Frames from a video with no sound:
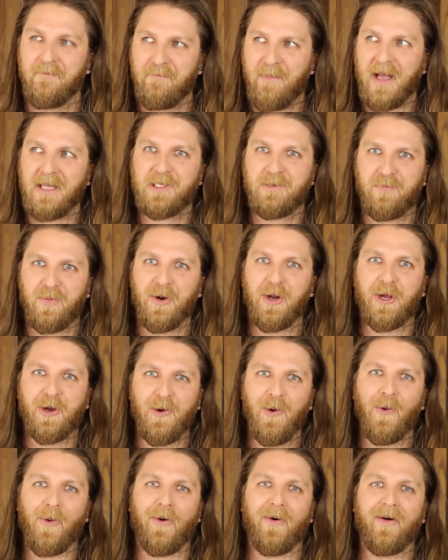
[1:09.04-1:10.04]
That's pretty
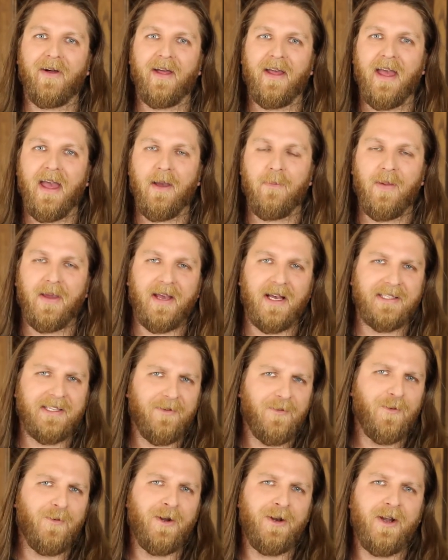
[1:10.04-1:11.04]
cool, because
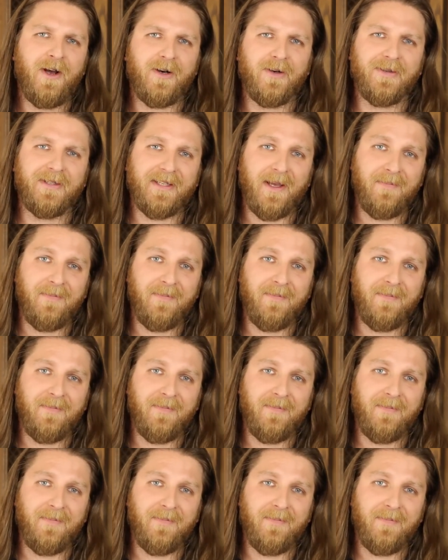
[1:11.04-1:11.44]
everyone knows